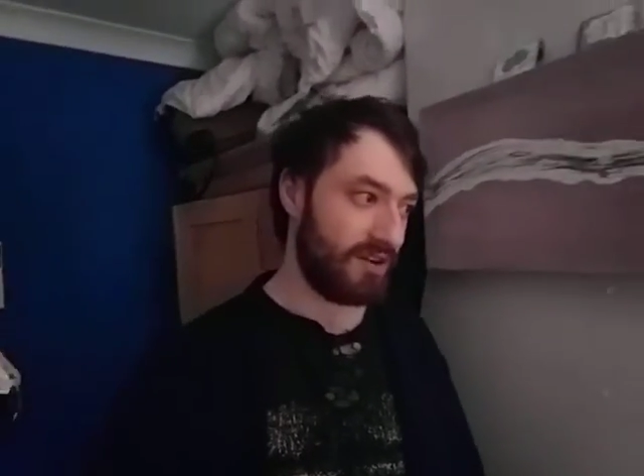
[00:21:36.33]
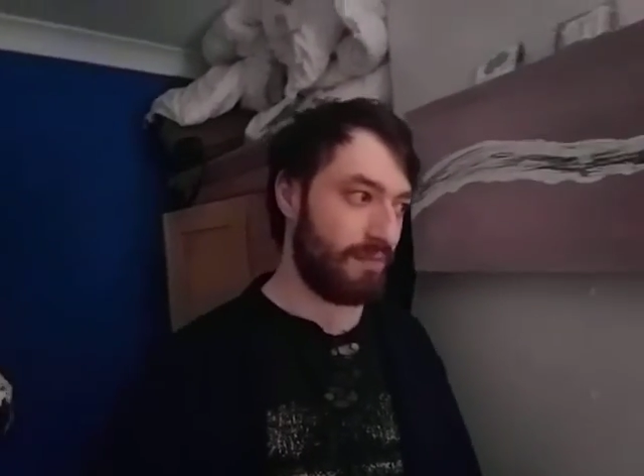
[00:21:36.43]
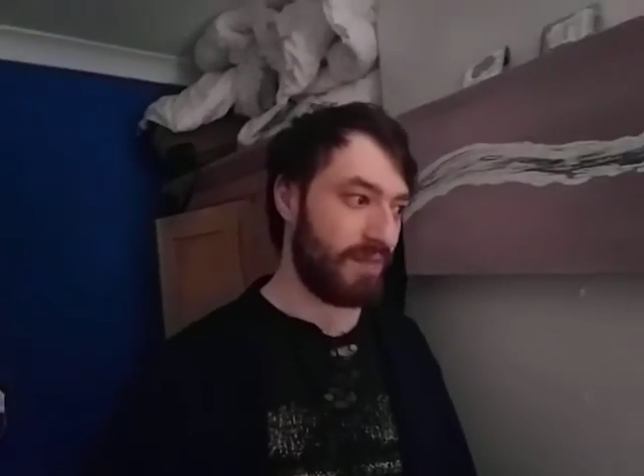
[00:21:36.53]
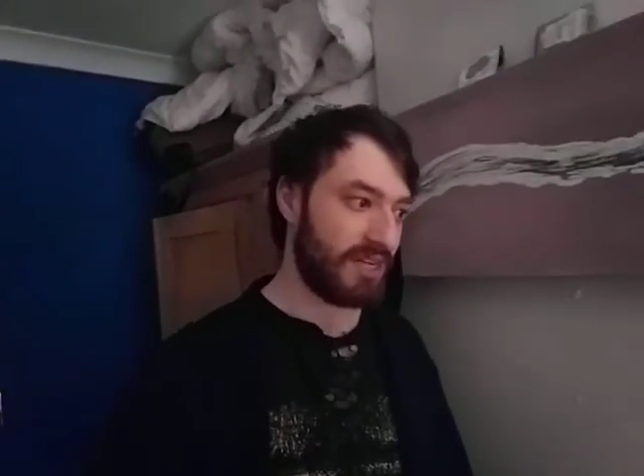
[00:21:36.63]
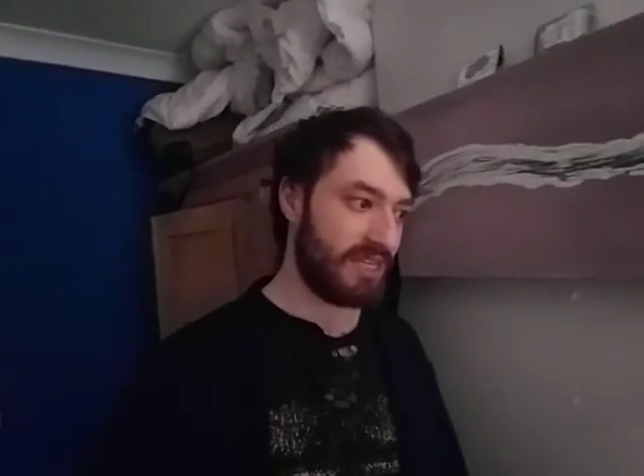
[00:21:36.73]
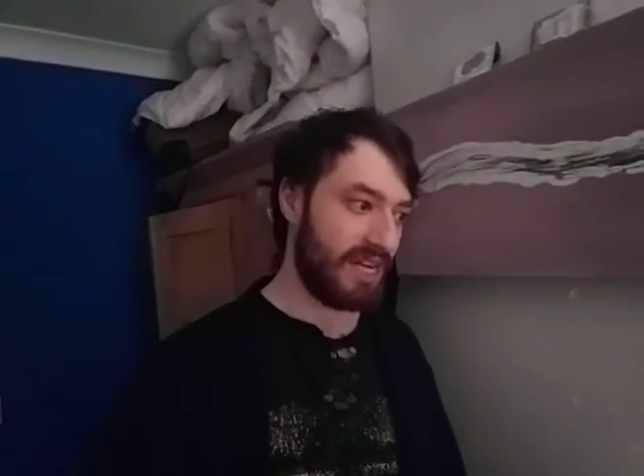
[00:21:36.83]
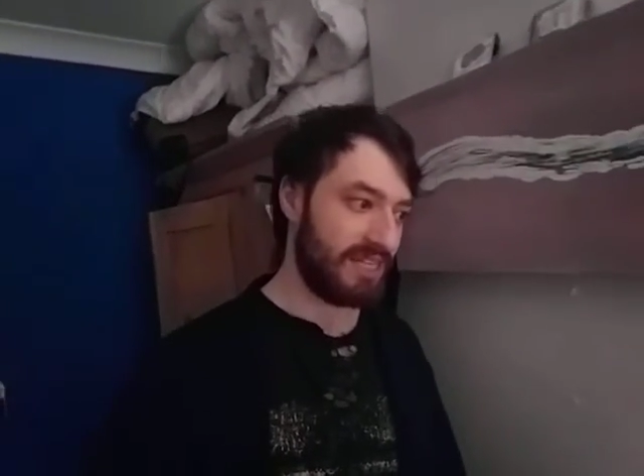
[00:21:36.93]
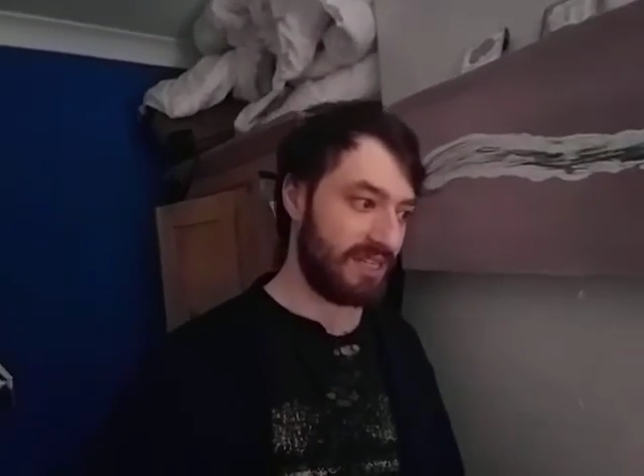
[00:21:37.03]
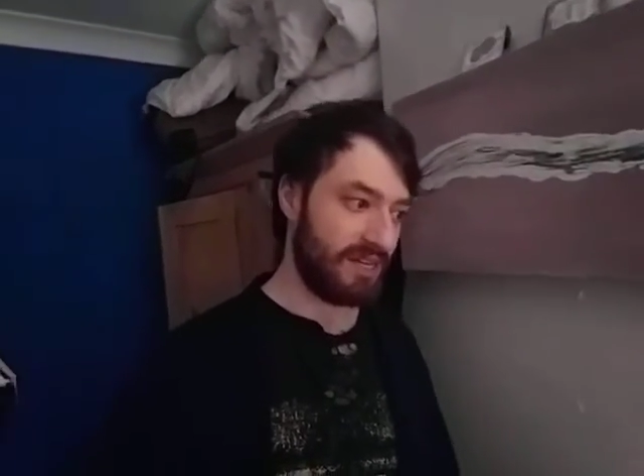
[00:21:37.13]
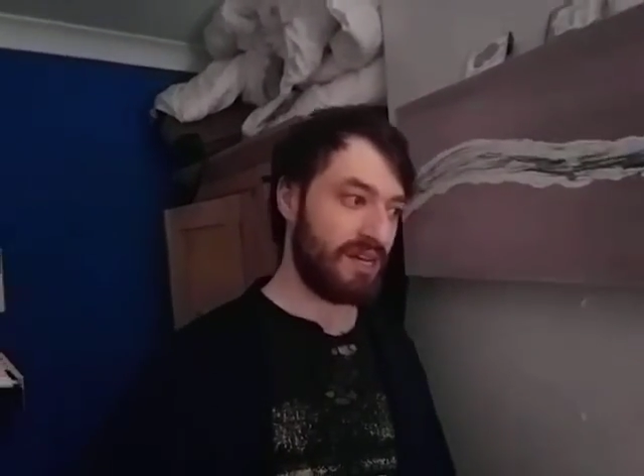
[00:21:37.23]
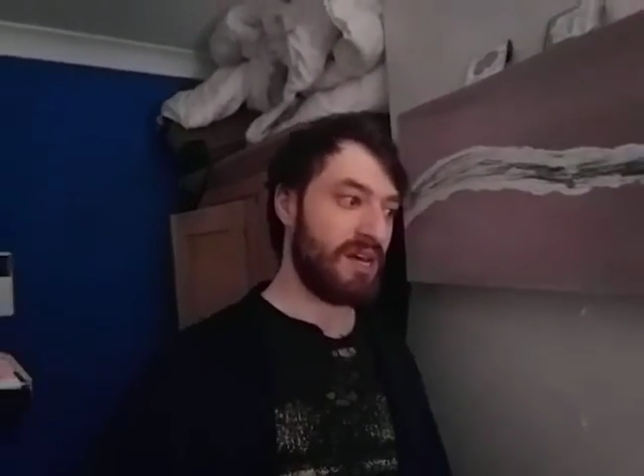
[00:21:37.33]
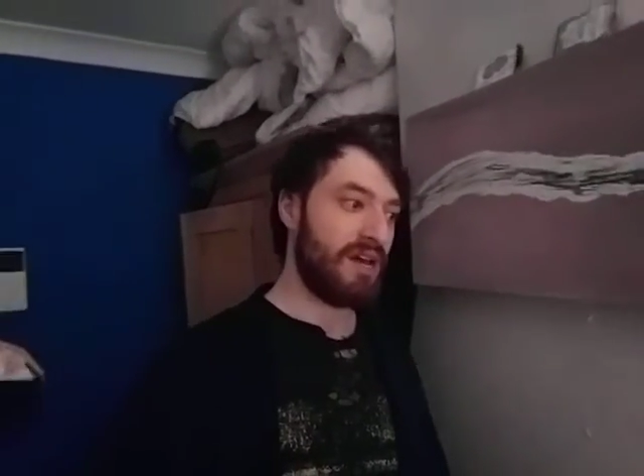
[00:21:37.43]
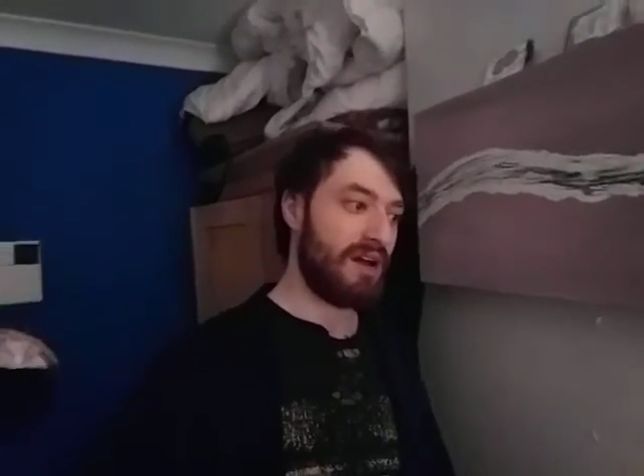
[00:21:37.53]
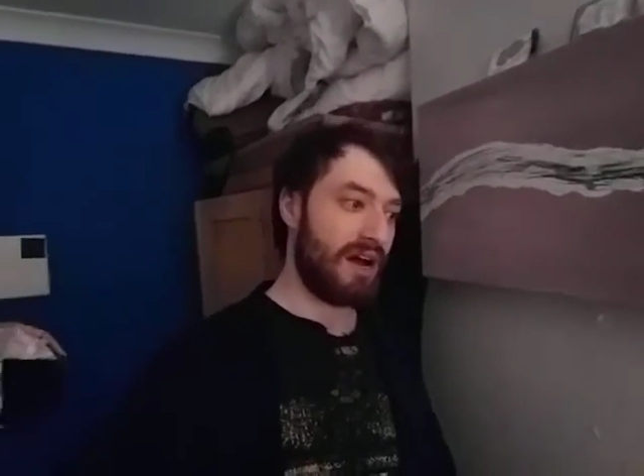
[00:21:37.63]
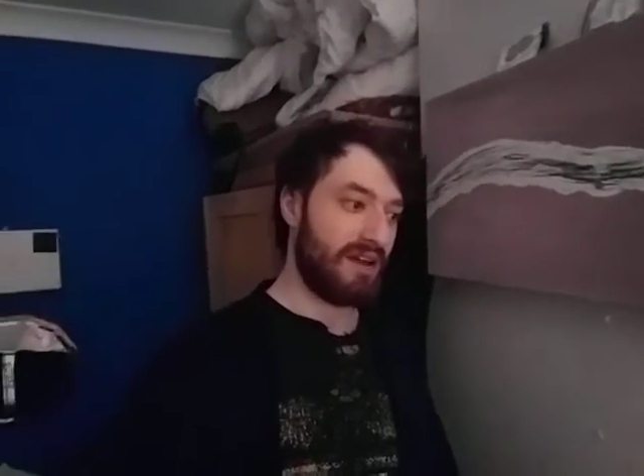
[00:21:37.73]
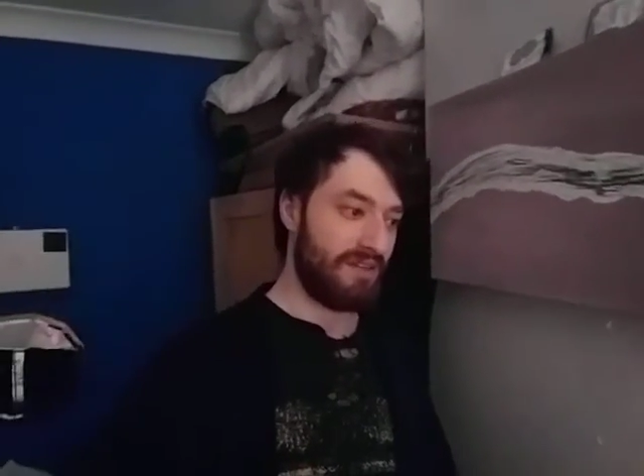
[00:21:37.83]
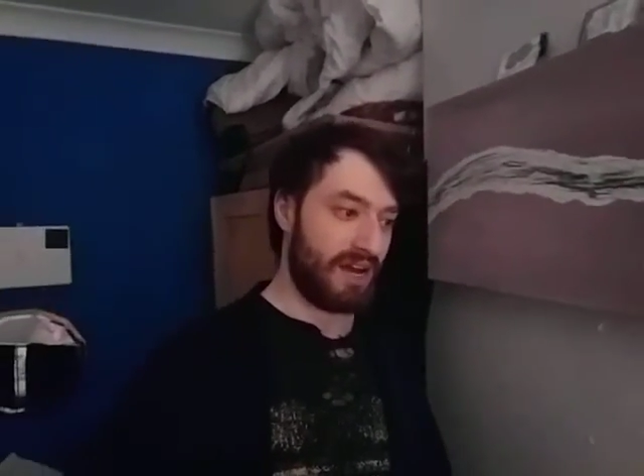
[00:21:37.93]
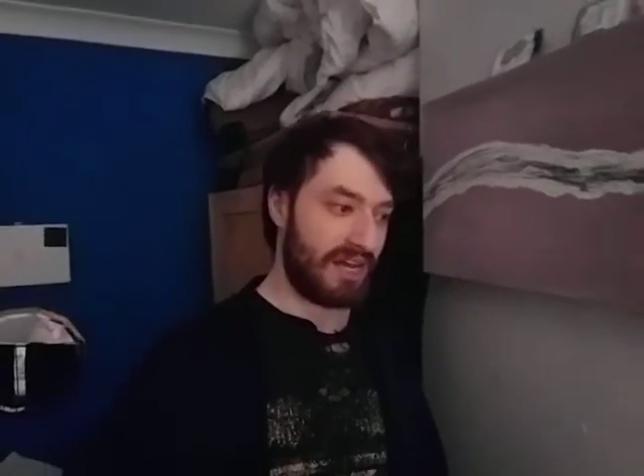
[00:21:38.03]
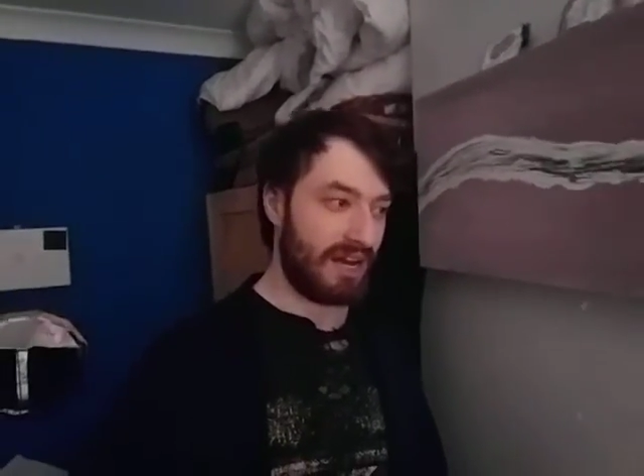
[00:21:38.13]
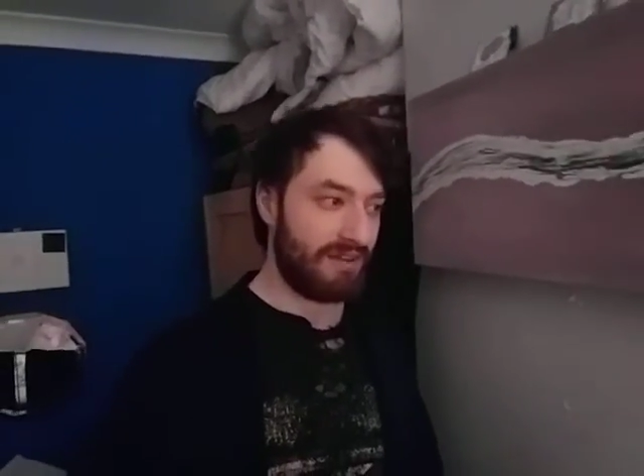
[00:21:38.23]
much later, I
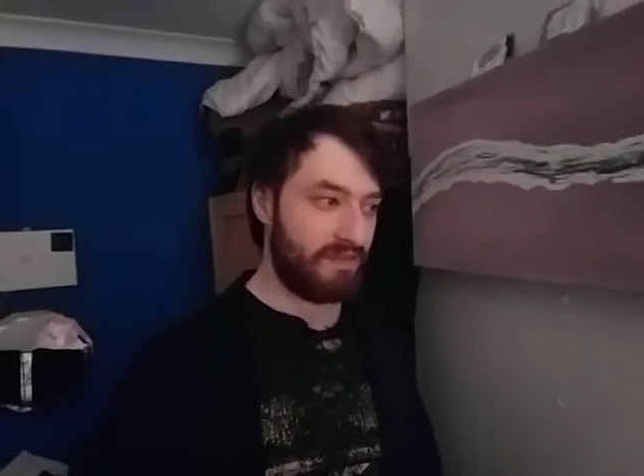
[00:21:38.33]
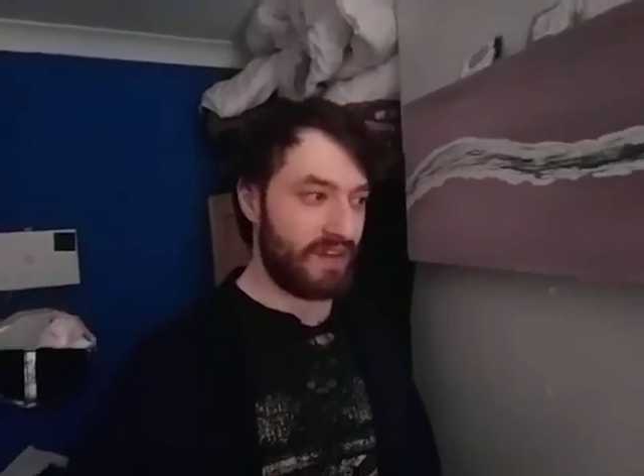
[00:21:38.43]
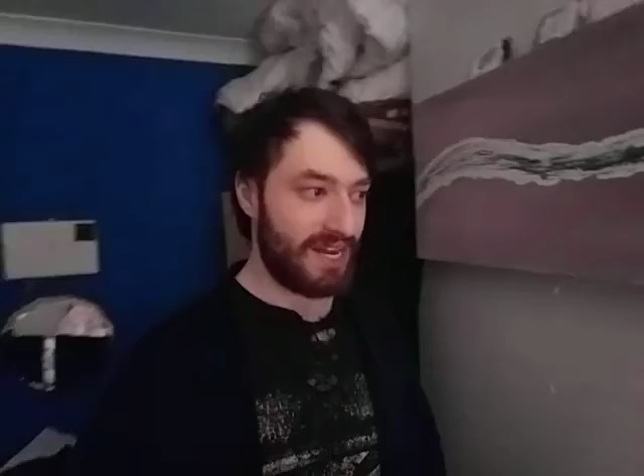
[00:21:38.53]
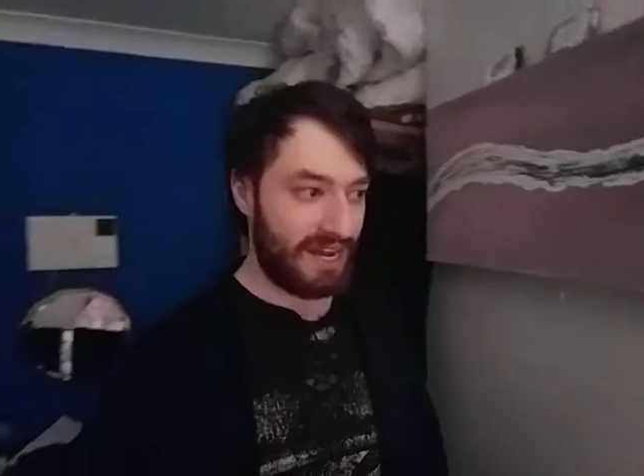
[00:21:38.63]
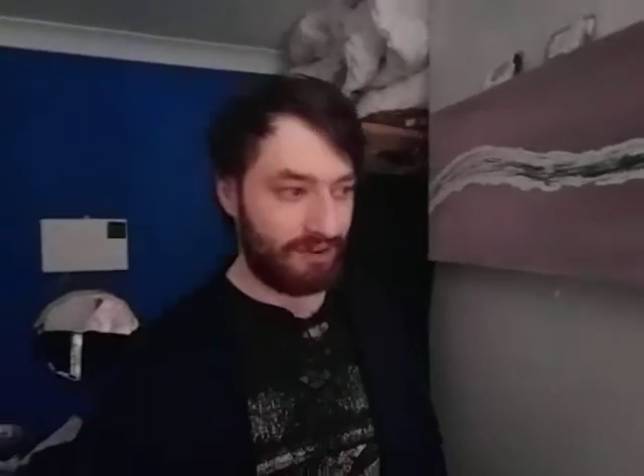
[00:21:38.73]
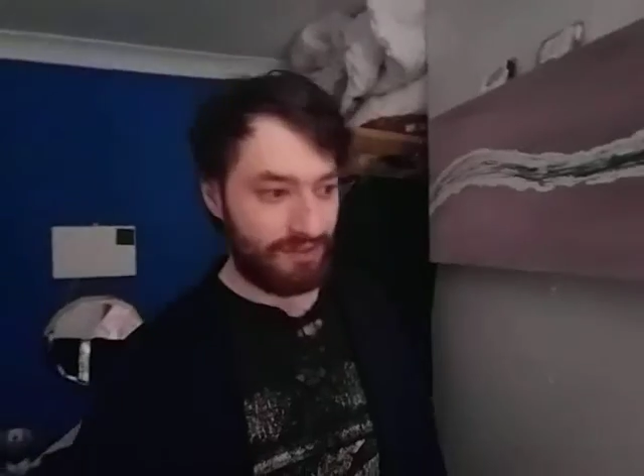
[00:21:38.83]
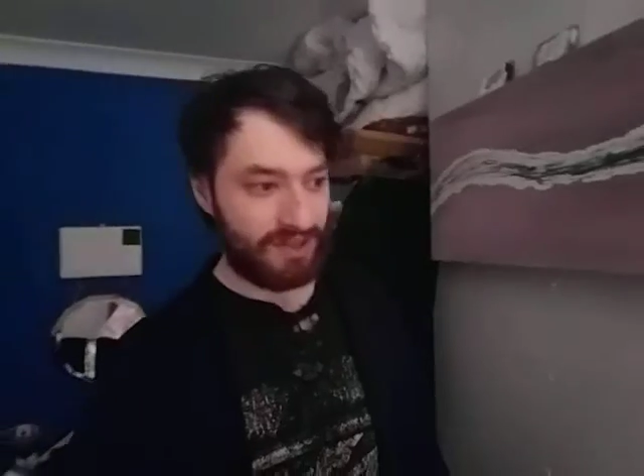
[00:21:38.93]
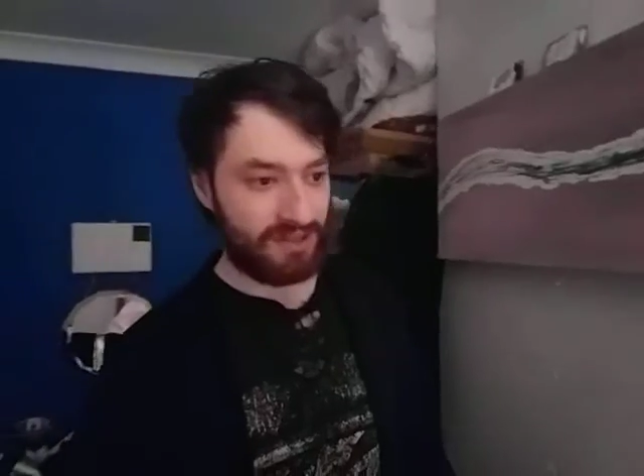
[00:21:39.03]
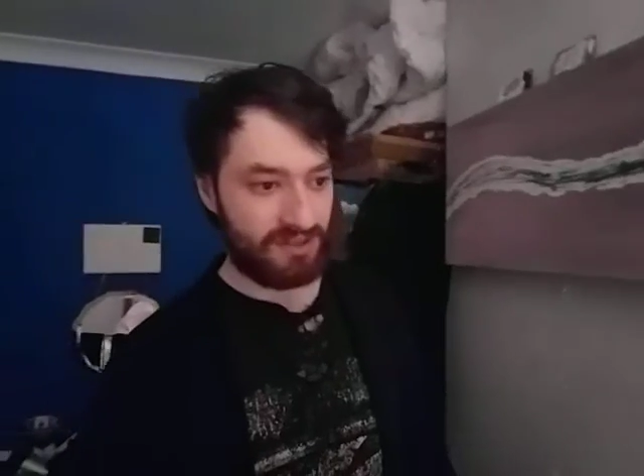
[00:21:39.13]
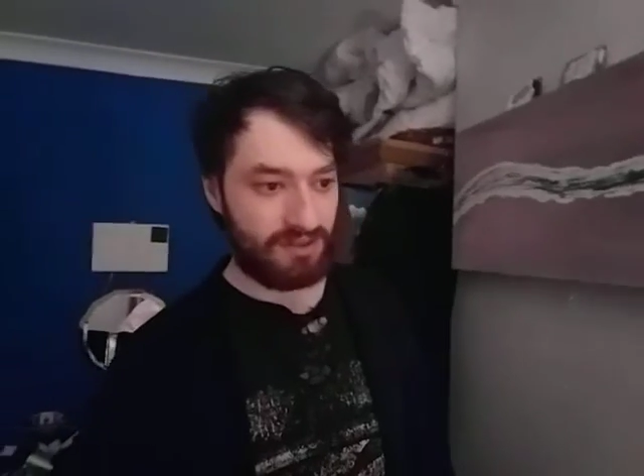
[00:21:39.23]
kind of figured out that